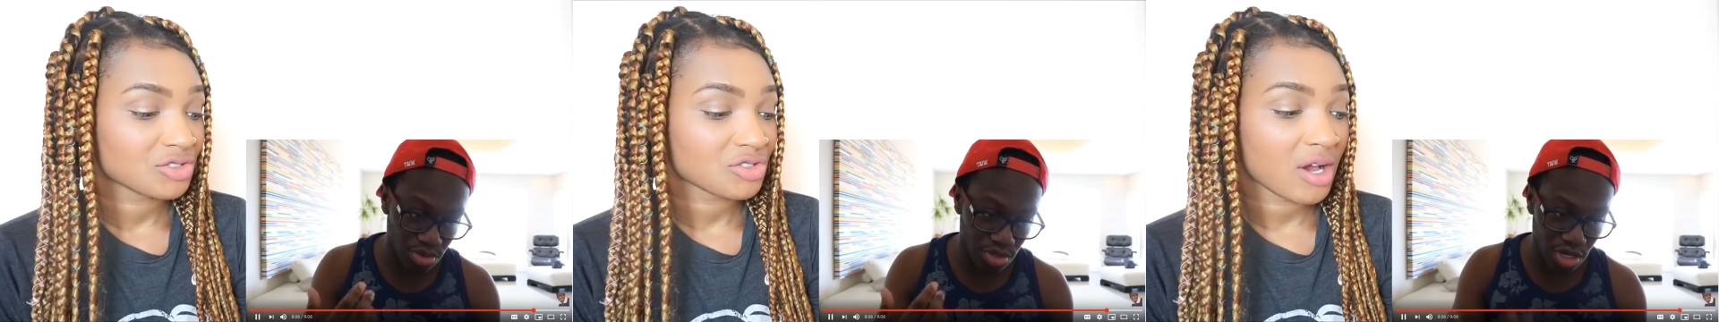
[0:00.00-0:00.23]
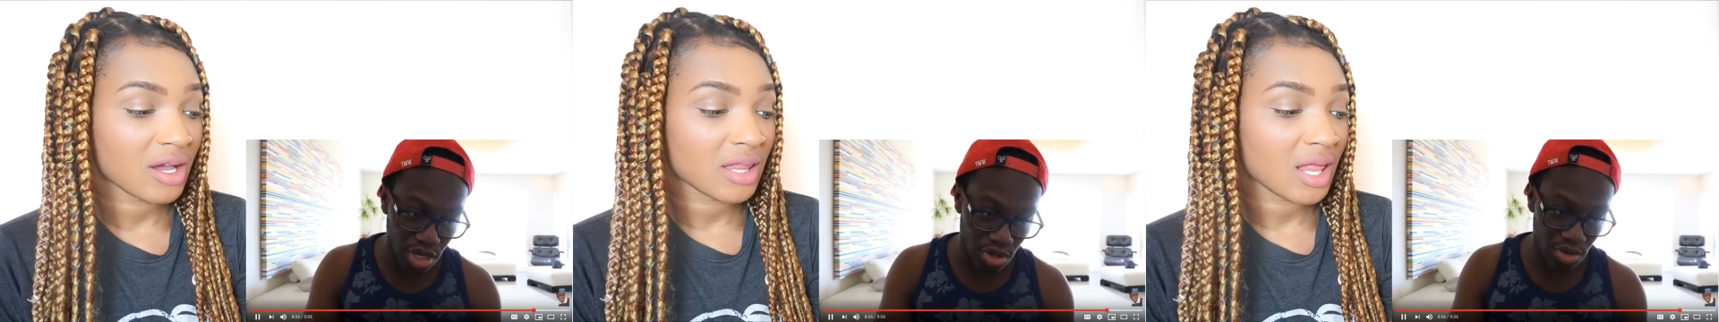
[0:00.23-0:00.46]

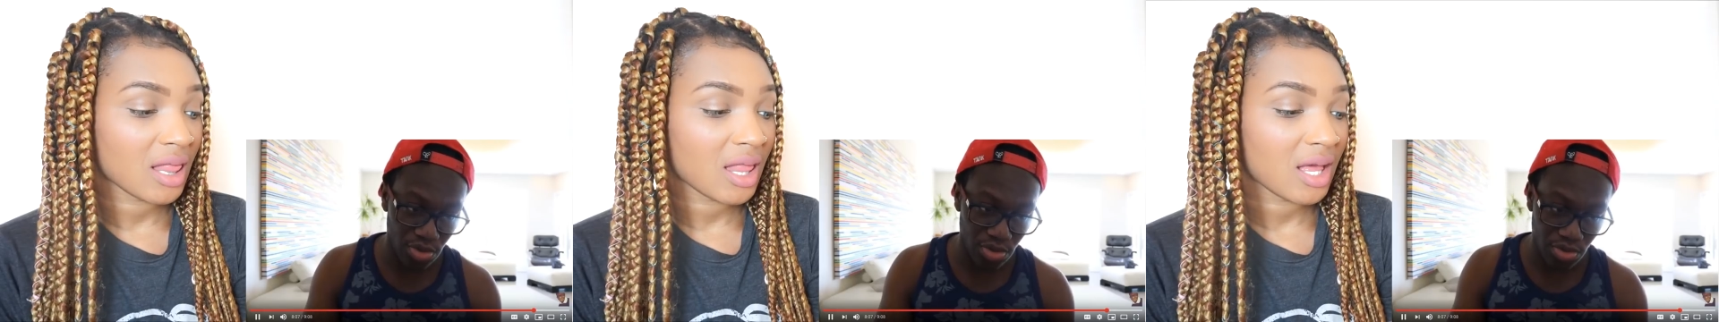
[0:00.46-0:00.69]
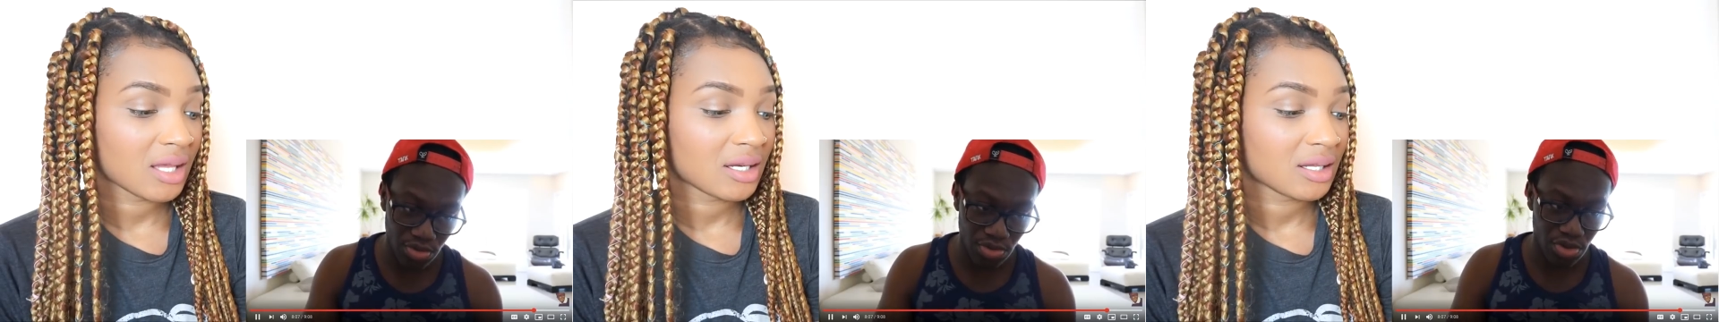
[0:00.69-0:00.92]
Speaker 1: draw you know, the
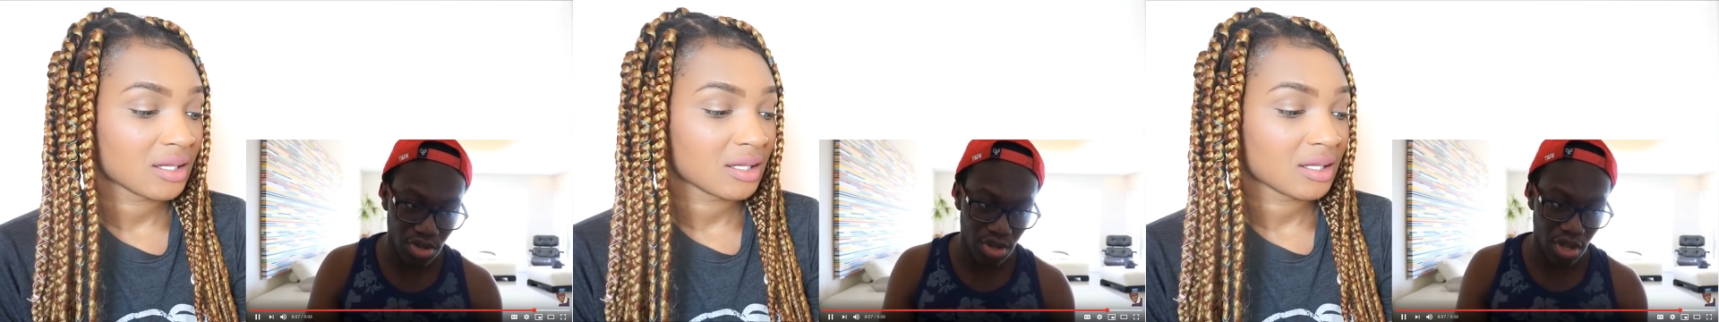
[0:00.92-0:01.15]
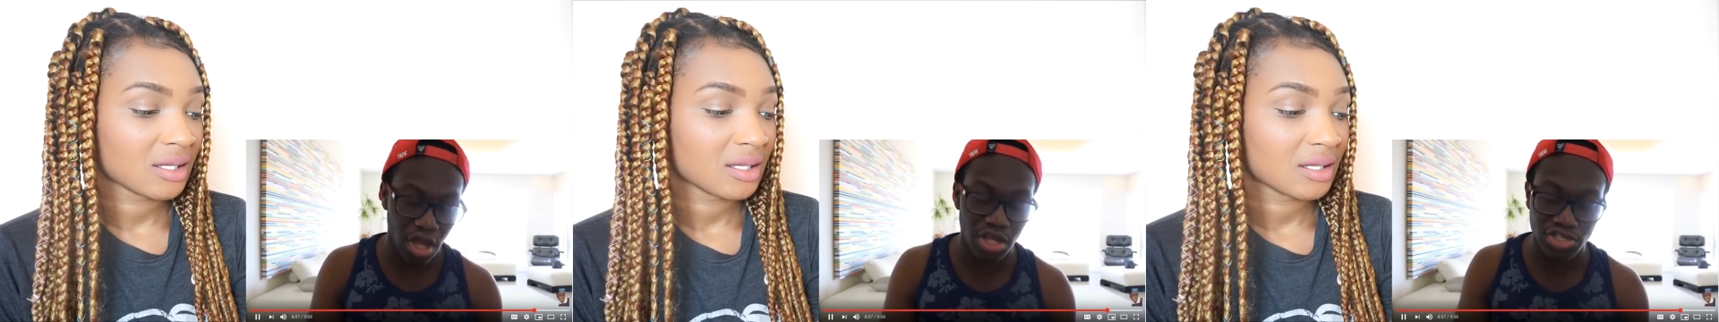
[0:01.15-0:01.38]
line.
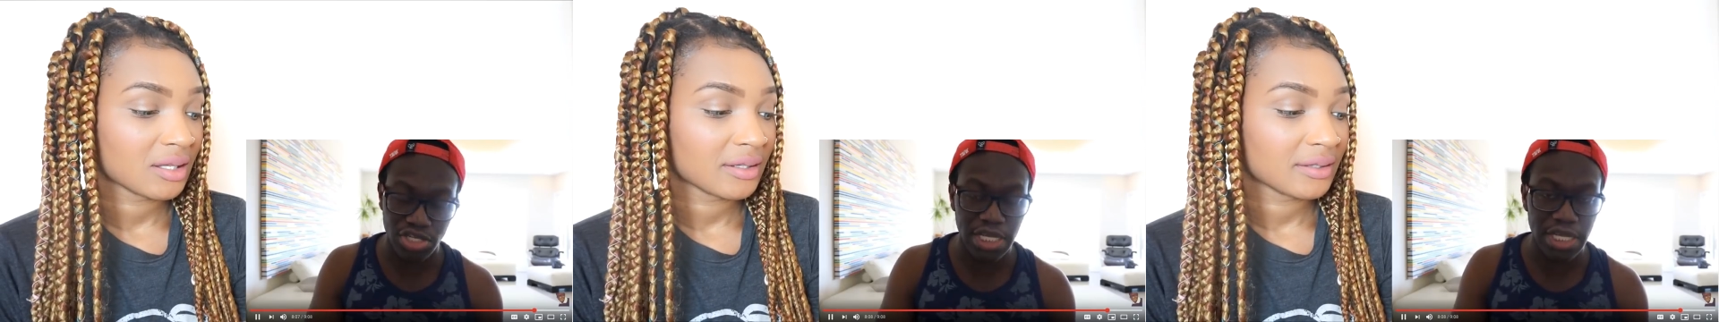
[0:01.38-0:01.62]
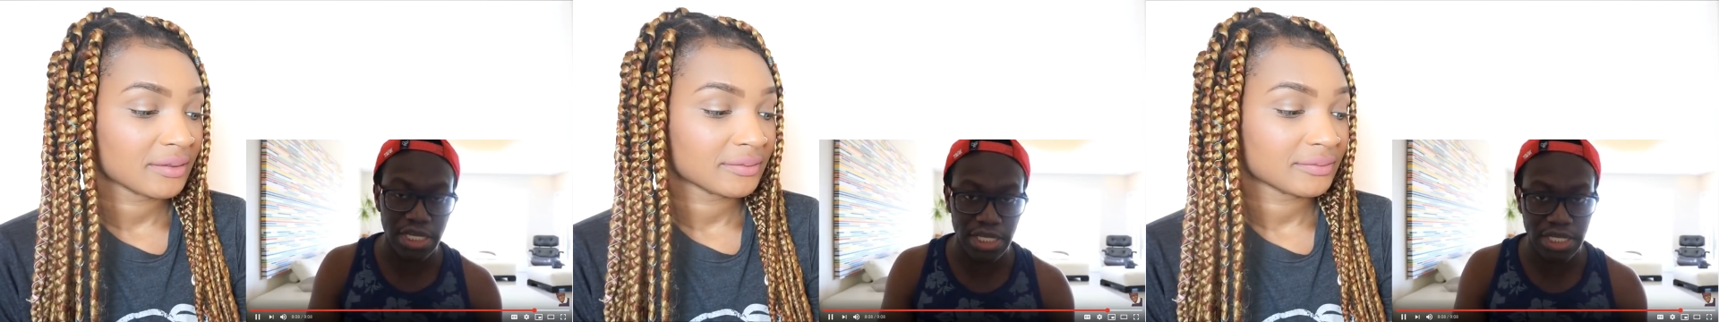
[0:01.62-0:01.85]
are
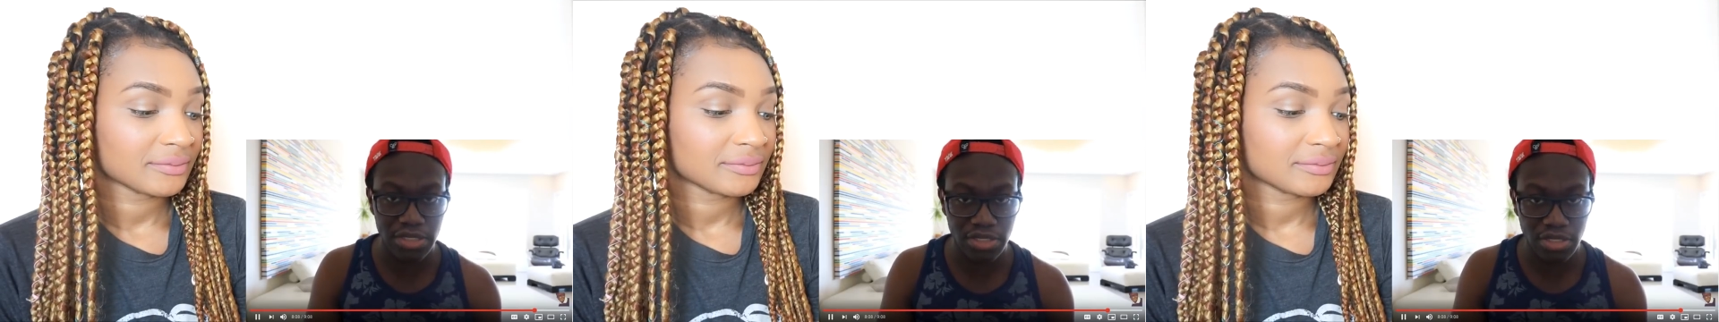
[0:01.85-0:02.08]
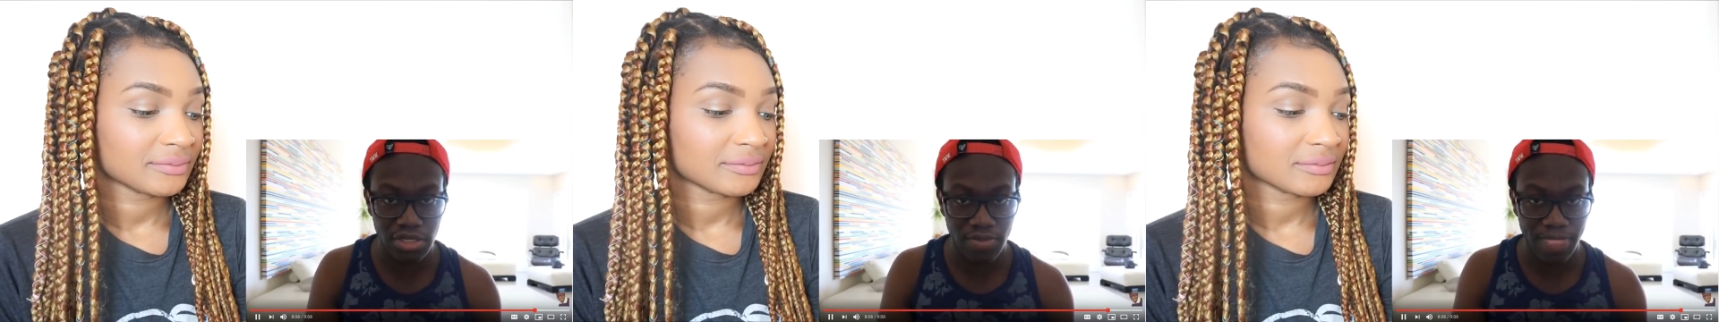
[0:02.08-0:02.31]
seeing
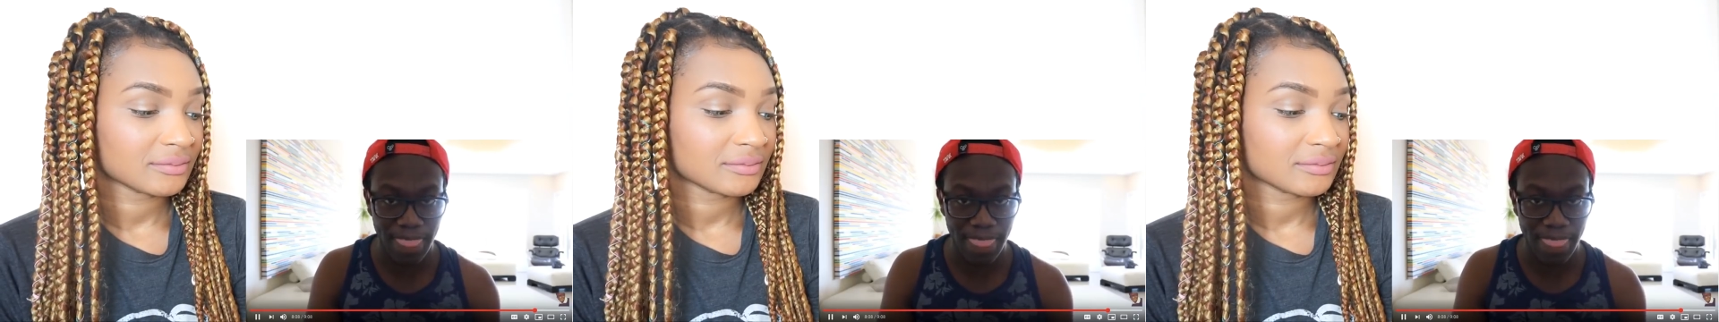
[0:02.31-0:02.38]
this